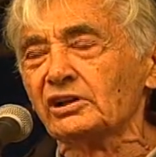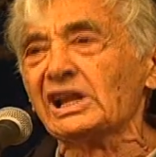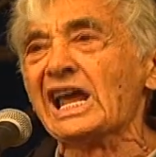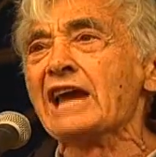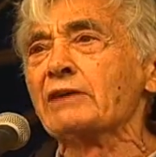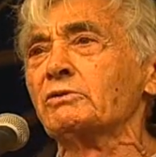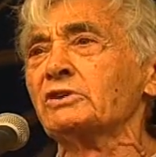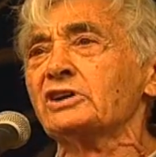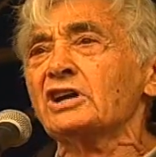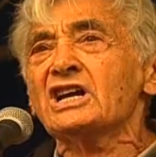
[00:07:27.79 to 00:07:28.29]

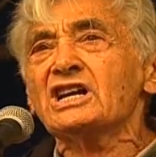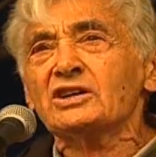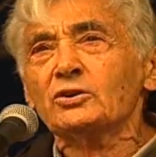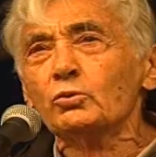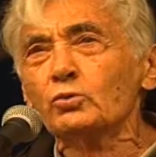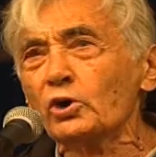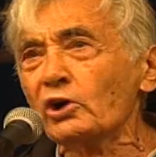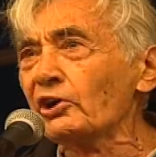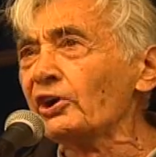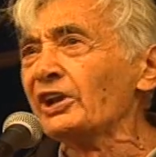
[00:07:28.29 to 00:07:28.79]
language
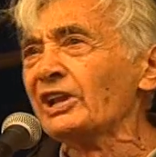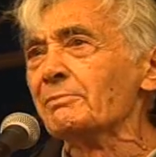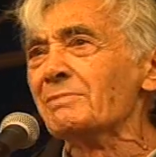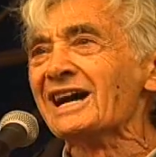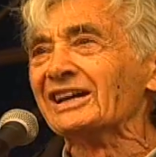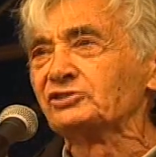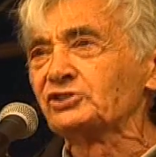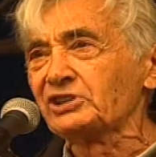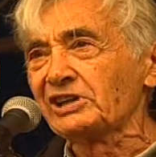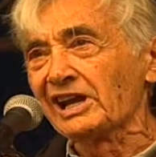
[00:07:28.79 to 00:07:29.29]
worried
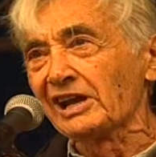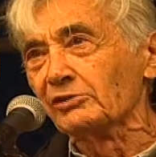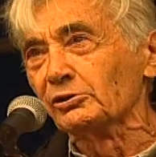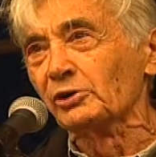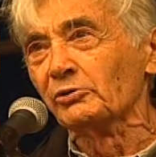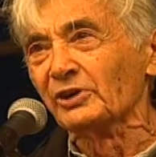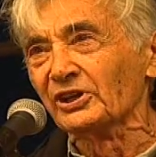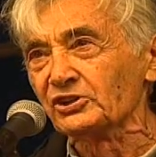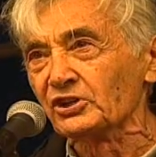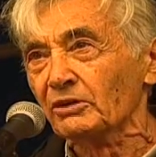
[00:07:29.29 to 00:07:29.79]
about
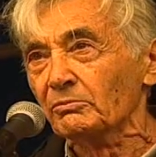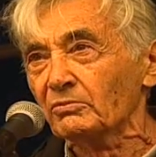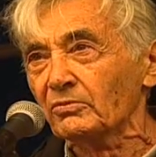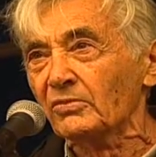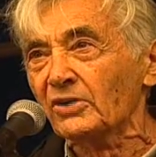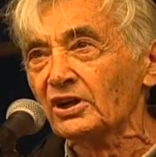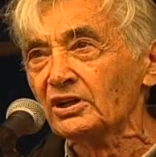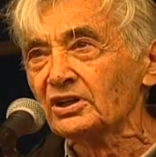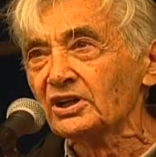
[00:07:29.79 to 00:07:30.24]
terrorism.